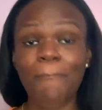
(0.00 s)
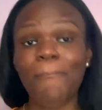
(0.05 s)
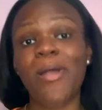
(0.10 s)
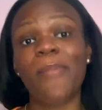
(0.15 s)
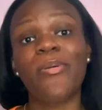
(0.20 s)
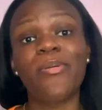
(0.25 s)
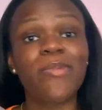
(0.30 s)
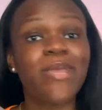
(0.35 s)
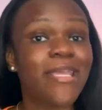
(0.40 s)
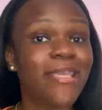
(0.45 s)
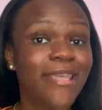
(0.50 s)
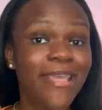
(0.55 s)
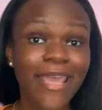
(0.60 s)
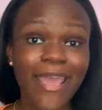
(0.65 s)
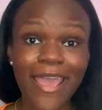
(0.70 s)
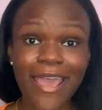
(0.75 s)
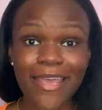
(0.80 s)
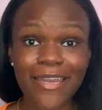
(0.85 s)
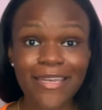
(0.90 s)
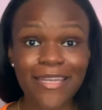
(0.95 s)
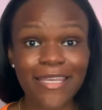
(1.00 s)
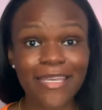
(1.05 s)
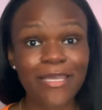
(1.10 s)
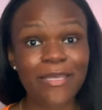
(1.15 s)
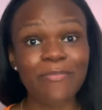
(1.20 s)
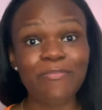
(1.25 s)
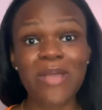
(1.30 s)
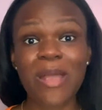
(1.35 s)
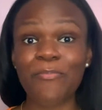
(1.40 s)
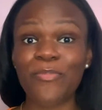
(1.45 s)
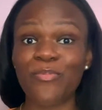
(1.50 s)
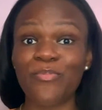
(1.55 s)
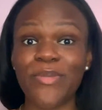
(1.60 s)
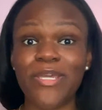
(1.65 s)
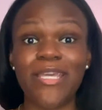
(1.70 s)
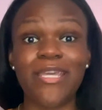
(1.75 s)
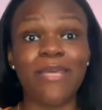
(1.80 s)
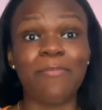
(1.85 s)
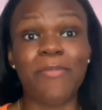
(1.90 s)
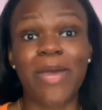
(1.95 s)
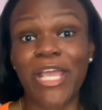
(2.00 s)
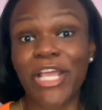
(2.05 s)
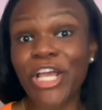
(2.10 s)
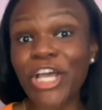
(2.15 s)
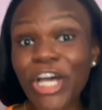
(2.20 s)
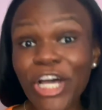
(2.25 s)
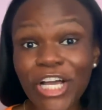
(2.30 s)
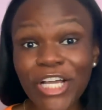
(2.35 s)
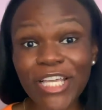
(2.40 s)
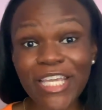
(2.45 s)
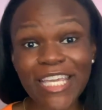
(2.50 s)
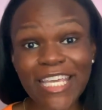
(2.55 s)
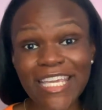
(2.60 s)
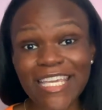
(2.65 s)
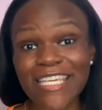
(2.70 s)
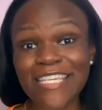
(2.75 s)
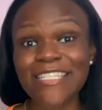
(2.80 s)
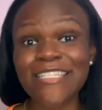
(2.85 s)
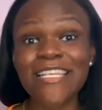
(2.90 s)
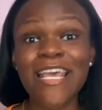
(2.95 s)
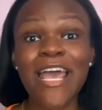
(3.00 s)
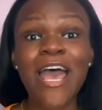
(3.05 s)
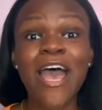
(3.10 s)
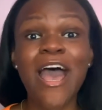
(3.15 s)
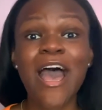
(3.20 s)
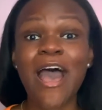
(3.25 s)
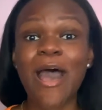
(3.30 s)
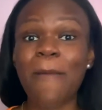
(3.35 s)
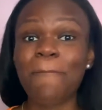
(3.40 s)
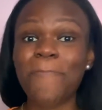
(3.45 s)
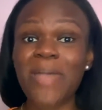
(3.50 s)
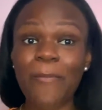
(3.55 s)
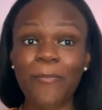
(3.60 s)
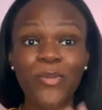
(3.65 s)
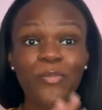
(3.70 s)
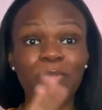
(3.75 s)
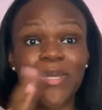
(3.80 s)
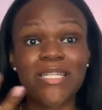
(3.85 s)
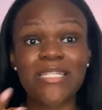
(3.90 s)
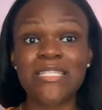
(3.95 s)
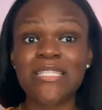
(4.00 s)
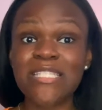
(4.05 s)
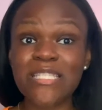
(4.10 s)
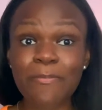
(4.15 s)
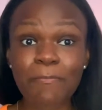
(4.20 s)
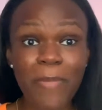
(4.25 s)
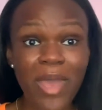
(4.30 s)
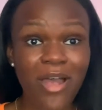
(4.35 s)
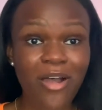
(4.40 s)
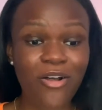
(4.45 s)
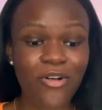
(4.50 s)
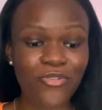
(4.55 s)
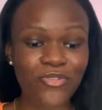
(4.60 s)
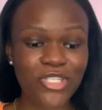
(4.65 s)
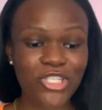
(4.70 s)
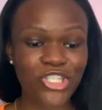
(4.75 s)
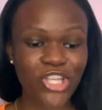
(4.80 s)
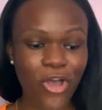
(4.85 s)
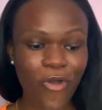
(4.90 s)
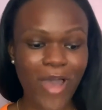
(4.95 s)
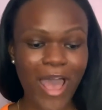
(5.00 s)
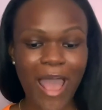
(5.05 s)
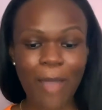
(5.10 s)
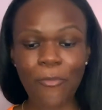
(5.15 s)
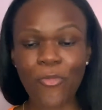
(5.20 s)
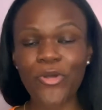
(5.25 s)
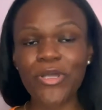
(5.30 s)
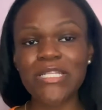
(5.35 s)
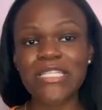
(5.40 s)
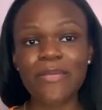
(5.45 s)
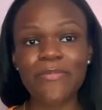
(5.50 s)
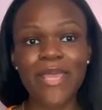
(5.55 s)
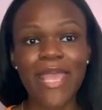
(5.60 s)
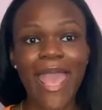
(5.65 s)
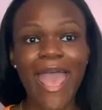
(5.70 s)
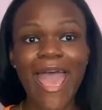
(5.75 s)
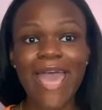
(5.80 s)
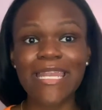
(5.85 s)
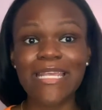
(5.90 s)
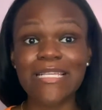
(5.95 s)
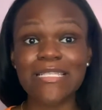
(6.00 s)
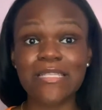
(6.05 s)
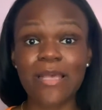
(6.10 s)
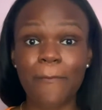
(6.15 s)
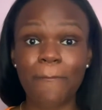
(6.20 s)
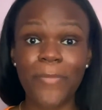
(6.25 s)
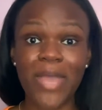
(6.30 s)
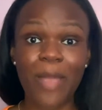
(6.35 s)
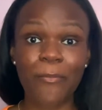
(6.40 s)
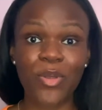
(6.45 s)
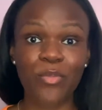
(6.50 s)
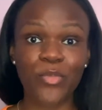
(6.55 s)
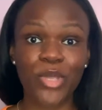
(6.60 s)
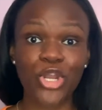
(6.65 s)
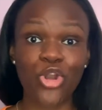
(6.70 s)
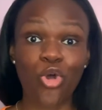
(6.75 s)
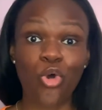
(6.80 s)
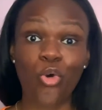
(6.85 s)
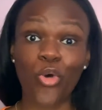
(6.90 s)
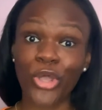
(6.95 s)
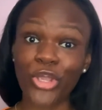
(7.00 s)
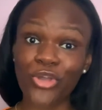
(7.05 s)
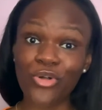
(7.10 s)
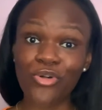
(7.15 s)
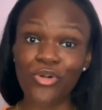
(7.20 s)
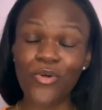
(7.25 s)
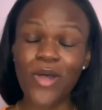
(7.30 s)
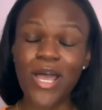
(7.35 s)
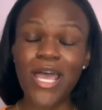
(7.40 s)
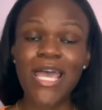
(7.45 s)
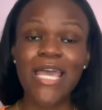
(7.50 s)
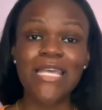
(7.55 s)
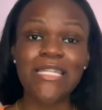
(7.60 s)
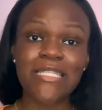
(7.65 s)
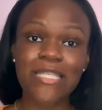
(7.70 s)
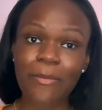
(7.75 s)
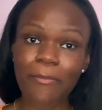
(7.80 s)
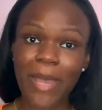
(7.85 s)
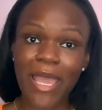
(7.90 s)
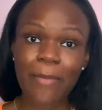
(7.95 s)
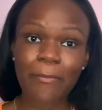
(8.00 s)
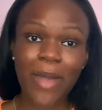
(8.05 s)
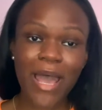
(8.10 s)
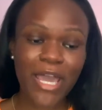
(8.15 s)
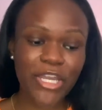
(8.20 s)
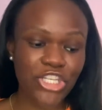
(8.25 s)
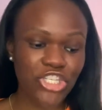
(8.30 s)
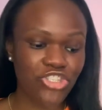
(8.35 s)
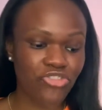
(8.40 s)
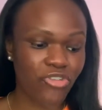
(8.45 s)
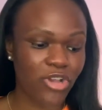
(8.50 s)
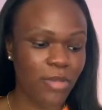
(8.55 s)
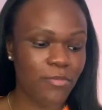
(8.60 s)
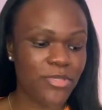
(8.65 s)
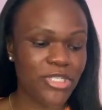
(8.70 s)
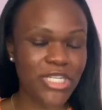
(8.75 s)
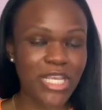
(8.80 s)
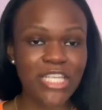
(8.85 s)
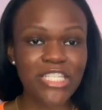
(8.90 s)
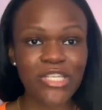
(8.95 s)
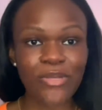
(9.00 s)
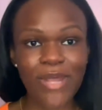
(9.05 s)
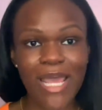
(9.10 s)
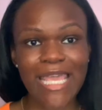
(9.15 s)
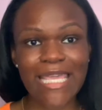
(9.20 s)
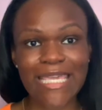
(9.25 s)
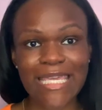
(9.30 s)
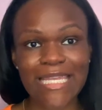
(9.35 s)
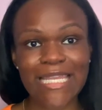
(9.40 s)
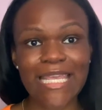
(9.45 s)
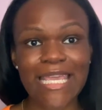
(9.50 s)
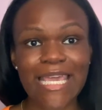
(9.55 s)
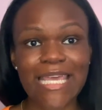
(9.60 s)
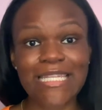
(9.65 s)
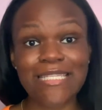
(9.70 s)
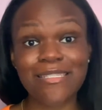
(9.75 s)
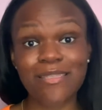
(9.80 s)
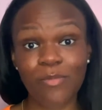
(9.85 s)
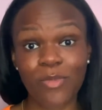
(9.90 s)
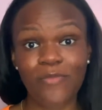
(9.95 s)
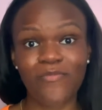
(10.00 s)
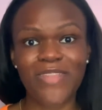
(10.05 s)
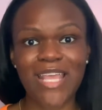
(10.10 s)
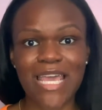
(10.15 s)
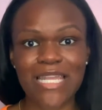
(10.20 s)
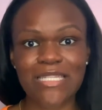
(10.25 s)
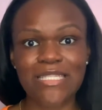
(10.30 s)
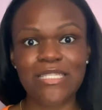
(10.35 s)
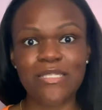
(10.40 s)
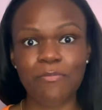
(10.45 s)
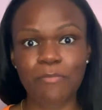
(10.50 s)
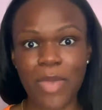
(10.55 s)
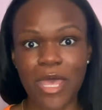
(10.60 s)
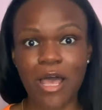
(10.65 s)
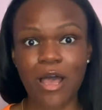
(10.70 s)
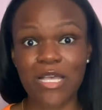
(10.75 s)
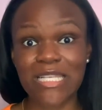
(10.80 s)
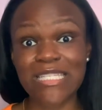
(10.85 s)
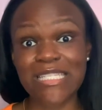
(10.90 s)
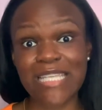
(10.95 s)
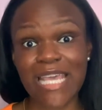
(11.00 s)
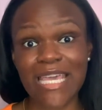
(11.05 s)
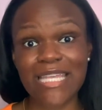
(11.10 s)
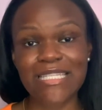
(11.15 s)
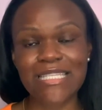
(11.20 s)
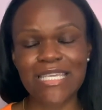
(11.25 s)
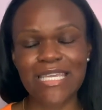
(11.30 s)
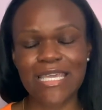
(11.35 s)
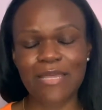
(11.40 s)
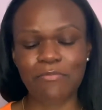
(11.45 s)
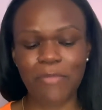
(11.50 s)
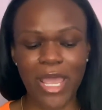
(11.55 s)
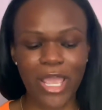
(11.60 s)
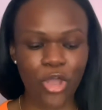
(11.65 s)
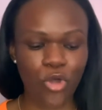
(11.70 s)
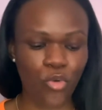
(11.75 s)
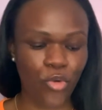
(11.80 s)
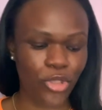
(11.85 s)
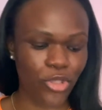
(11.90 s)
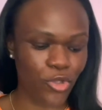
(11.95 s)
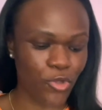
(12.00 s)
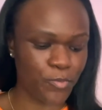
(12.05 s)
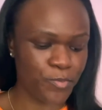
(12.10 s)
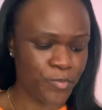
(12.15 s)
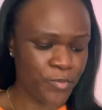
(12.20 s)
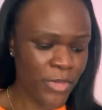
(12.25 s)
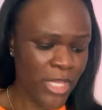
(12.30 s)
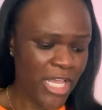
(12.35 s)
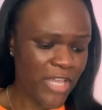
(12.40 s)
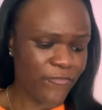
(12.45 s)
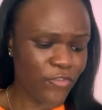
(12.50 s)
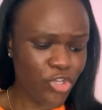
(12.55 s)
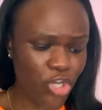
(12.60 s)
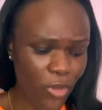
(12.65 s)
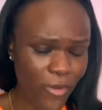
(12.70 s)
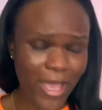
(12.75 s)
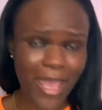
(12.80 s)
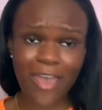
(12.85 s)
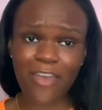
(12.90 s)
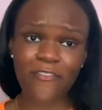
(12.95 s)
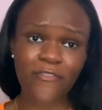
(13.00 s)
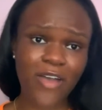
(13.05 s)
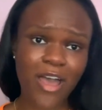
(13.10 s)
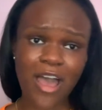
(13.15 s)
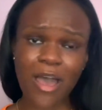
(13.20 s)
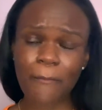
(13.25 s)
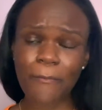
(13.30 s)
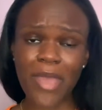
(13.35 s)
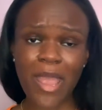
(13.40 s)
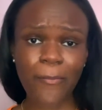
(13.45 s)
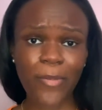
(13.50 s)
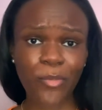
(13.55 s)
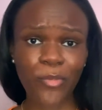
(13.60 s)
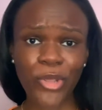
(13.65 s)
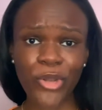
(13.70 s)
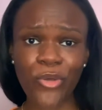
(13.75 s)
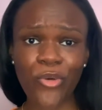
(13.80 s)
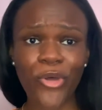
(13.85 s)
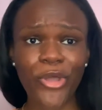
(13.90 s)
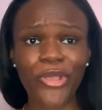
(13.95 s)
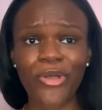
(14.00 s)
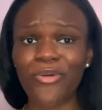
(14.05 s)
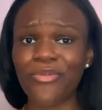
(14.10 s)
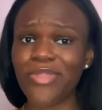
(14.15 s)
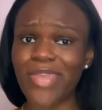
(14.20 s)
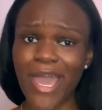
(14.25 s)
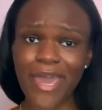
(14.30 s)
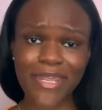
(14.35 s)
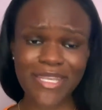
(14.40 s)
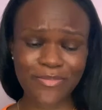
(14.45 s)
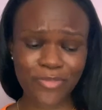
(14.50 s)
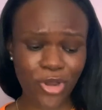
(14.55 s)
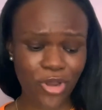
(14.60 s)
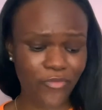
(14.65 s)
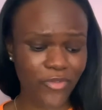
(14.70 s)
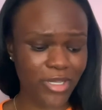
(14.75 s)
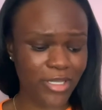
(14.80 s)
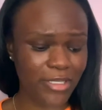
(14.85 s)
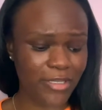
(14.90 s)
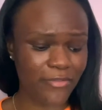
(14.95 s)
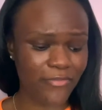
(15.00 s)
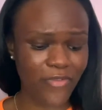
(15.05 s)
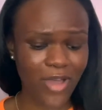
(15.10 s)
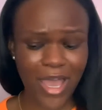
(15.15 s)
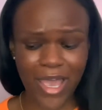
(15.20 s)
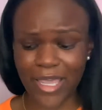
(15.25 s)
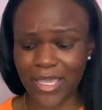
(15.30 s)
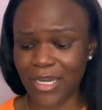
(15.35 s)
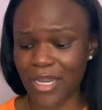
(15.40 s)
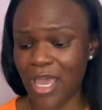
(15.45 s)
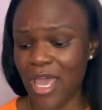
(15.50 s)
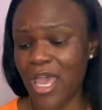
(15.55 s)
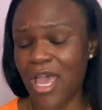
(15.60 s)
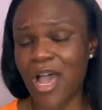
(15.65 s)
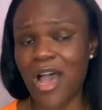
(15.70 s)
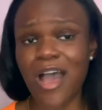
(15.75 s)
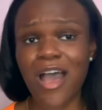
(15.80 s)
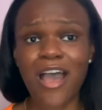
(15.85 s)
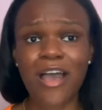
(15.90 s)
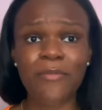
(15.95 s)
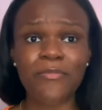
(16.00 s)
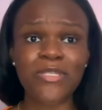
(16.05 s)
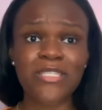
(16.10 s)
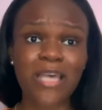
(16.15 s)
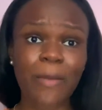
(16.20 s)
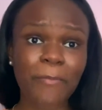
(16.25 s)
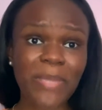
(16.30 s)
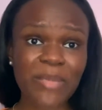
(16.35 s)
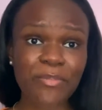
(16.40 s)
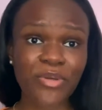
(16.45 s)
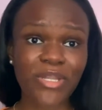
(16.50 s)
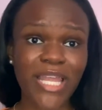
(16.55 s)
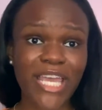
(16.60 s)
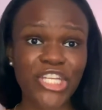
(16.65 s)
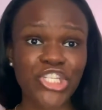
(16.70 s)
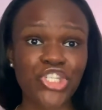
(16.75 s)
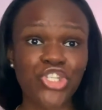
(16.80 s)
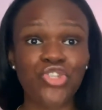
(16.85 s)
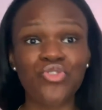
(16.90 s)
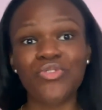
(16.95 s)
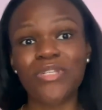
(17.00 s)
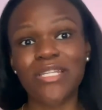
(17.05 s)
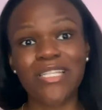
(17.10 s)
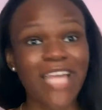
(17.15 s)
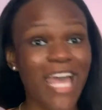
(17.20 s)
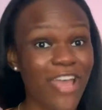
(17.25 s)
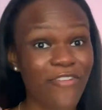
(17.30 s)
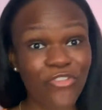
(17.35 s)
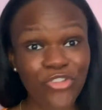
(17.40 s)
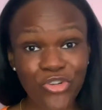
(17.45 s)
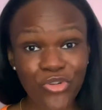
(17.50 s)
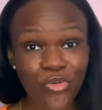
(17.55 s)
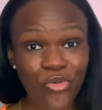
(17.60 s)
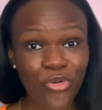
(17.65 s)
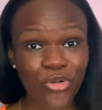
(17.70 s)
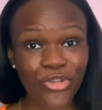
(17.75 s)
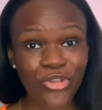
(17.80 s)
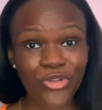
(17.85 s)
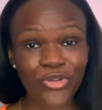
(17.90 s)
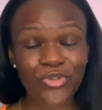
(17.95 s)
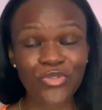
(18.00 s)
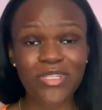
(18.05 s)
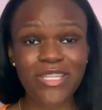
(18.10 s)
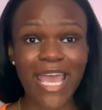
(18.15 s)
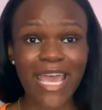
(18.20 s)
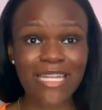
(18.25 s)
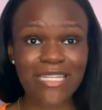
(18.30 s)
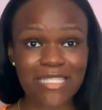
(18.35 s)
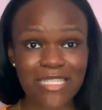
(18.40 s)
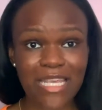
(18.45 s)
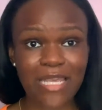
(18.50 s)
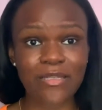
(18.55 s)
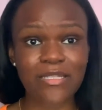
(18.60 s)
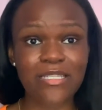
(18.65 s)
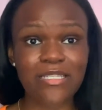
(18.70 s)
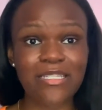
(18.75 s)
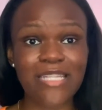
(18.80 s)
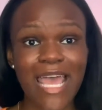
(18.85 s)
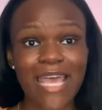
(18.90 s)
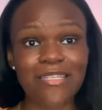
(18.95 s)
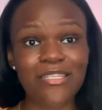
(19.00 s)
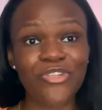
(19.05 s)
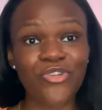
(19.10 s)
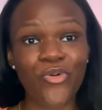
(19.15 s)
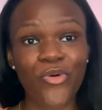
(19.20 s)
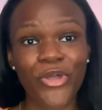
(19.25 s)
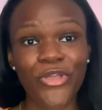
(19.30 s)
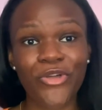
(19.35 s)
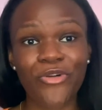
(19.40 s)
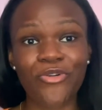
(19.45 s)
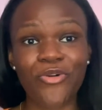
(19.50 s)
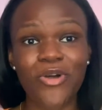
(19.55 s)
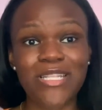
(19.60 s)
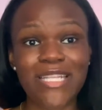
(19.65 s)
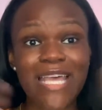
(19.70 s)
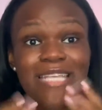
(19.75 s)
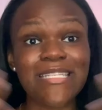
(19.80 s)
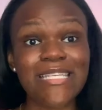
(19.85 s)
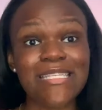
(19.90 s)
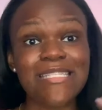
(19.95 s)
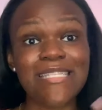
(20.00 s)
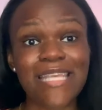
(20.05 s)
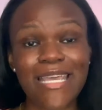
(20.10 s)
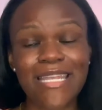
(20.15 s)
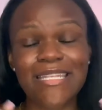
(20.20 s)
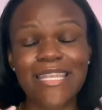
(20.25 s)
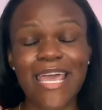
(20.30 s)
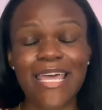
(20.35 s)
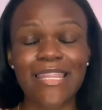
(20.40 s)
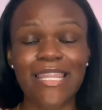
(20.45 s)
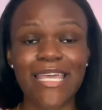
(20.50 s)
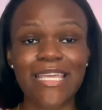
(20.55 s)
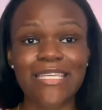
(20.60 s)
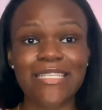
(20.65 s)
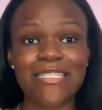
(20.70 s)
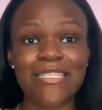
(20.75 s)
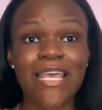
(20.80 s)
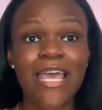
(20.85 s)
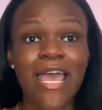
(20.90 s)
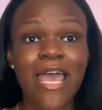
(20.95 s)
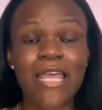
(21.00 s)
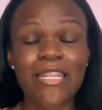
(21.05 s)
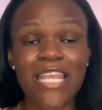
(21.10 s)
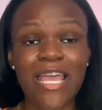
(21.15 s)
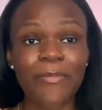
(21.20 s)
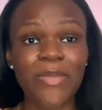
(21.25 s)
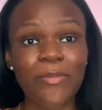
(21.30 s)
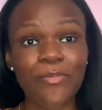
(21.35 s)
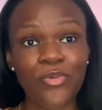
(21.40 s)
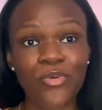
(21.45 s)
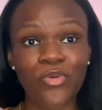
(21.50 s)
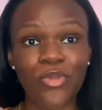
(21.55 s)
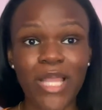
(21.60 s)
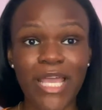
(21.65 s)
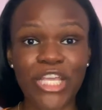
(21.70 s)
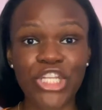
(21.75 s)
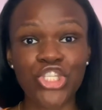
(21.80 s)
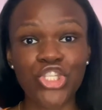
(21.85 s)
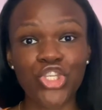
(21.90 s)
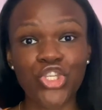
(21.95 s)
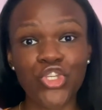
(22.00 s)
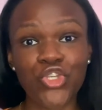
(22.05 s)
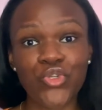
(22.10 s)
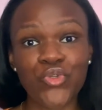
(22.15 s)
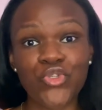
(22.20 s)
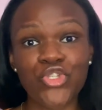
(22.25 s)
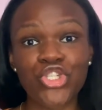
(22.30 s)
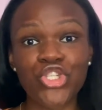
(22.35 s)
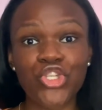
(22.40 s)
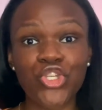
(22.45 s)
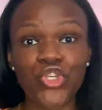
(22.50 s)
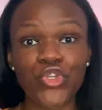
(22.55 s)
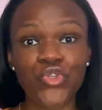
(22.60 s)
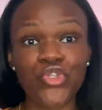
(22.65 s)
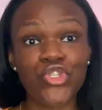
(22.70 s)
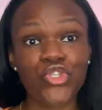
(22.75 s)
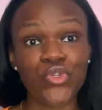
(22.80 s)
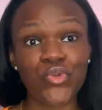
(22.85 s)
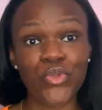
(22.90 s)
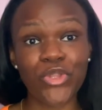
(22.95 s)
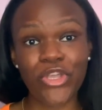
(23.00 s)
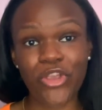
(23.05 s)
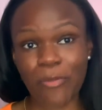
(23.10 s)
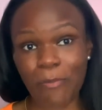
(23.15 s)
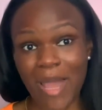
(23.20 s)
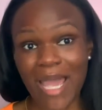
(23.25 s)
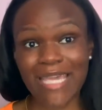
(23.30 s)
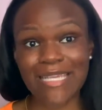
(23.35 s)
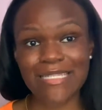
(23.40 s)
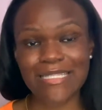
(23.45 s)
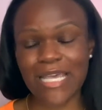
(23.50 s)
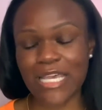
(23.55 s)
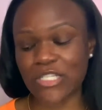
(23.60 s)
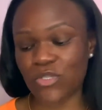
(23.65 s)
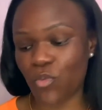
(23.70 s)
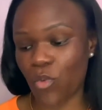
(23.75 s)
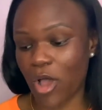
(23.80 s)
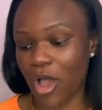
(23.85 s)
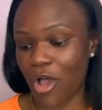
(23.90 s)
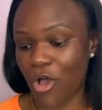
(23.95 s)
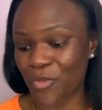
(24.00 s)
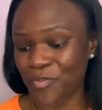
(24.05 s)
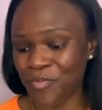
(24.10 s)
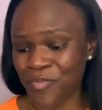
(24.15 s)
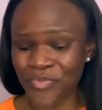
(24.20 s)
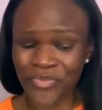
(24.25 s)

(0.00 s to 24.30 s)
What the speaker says: Peppermint candy, peppermint in my cookies, peppermint smells. So I'm going to be adding some peppermint oil to my body scrub just so that I can get some of that scent in my oil. If you don't have peppermint oil, that is perfectly fine. Some people like to use lavender oil. That's an oil, that's a scent that people like to use to soothe their minds as well.